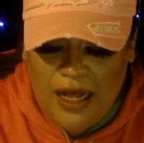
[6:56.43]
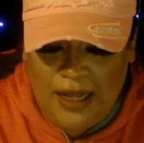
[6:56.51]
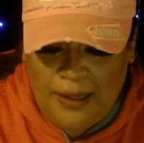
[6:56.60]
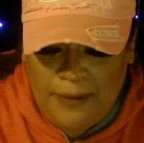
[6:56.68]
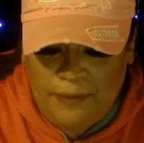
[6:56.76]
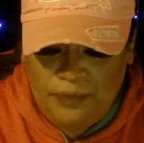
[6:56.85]

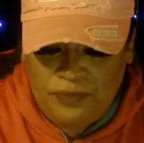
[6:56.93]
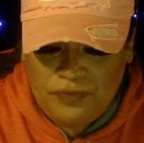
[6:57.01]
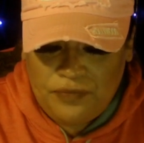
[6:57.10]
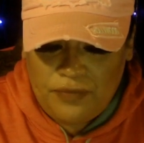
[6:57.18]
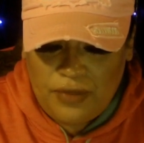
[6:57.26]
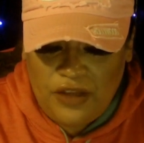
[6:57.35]
um,
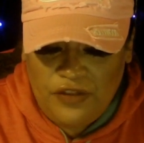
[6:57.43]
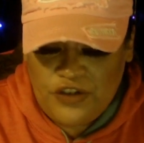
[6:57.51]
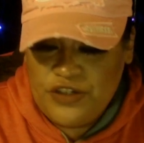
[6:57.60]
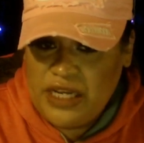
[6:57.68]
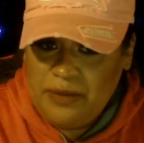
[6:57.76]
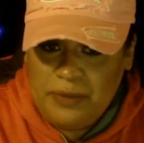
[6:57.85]

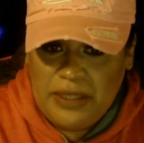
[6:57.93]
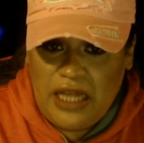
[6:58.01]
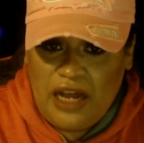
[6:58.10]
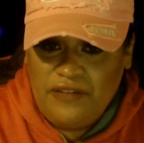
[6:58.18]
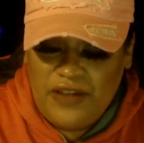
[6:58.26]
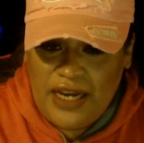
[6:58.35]
there's going to be a
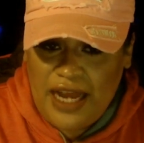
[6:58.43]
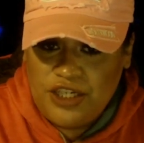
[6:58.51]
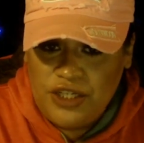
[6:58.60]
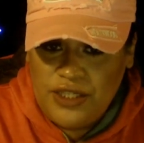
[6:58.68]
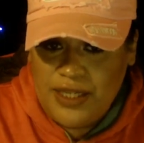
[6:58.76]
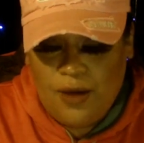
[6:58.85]
lot of
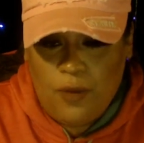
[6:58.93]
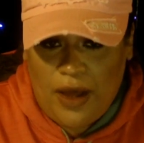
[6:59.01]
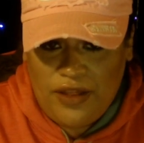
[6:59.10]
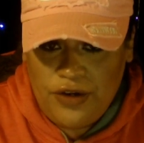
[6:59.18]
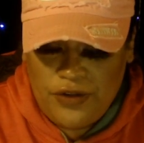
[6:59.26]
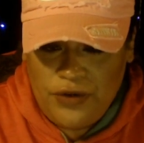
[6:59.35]
connections that
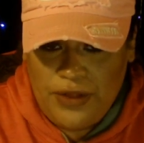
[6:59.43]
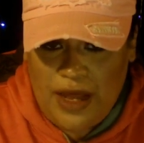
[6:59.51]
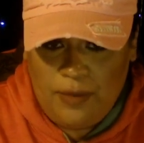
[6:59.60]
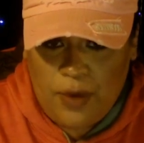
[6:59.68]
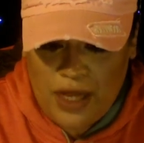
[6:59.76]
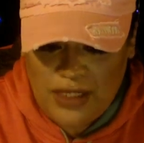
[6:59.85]
weather through
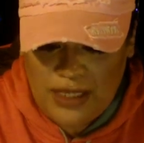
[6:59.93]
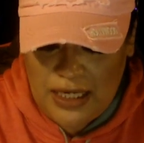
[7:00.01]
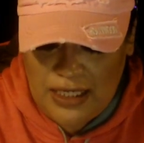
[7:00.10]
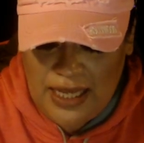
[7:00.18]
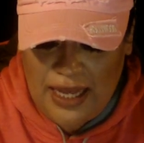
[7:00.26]
that process.